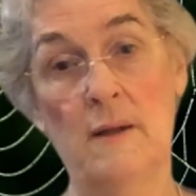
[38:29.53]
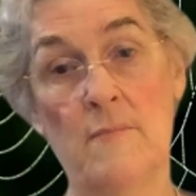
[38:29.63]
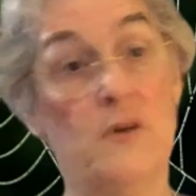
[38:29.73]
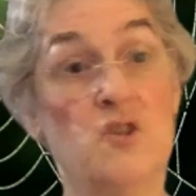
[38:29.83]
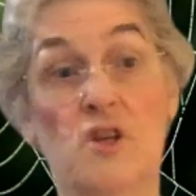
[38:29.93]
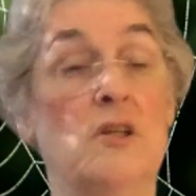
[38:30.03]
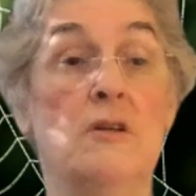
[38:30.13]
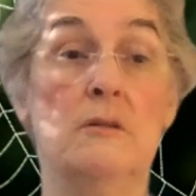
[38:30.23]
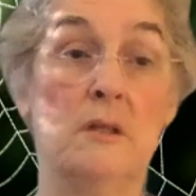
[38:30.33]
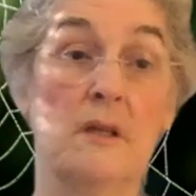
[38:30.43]
because you can
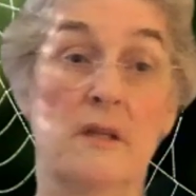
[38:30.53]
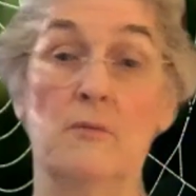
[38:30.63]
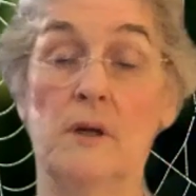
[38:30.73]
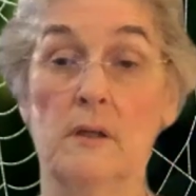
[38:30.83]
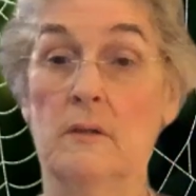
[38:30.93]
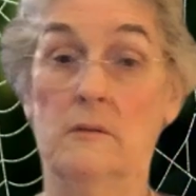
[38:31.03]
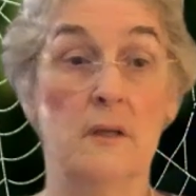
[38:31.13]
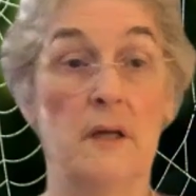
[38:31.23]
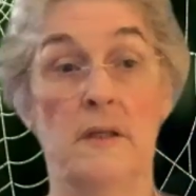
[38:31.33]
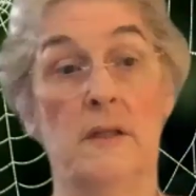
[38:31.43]
use it anywhere,
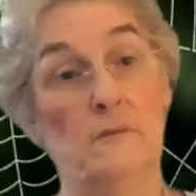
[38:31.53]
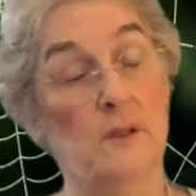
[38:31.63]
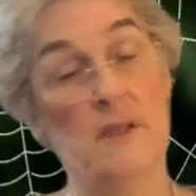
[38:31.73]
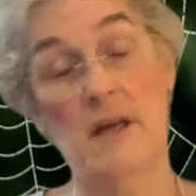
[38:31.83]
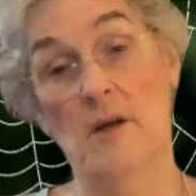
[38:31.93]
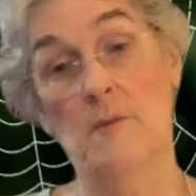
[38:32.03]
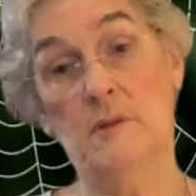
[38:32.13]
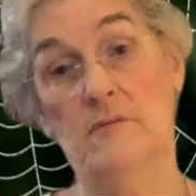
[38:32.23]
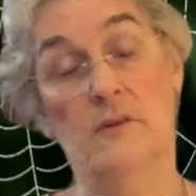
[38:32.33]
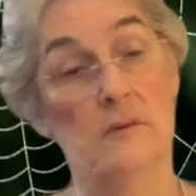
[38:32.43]
and it really helps
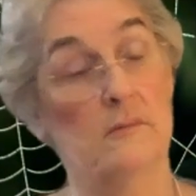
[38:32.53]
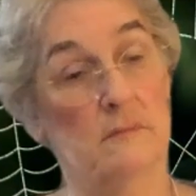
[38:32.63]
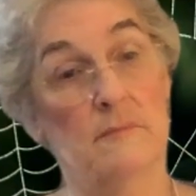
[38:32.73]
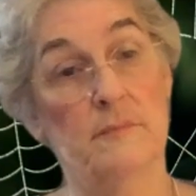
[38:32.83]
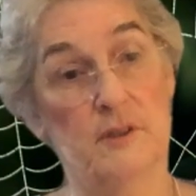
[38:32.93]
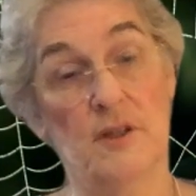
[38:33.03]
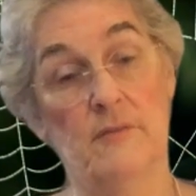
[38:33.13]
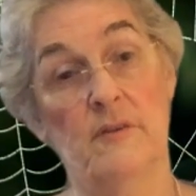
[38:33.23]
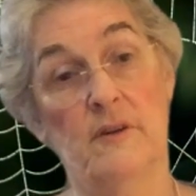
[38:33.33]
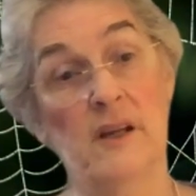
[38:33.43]
if you're
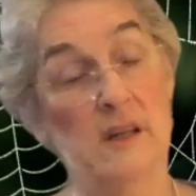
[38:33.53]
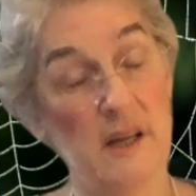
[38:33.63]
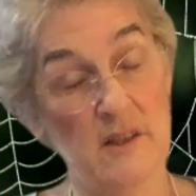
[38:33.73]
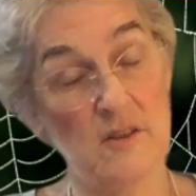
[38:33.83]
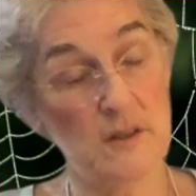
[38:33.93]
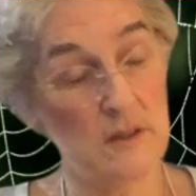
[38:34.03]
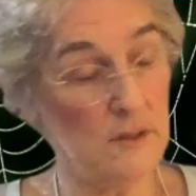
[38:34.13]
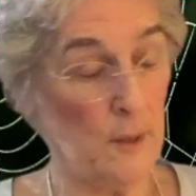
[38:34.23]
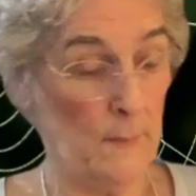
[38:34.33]
particularly getting anxious.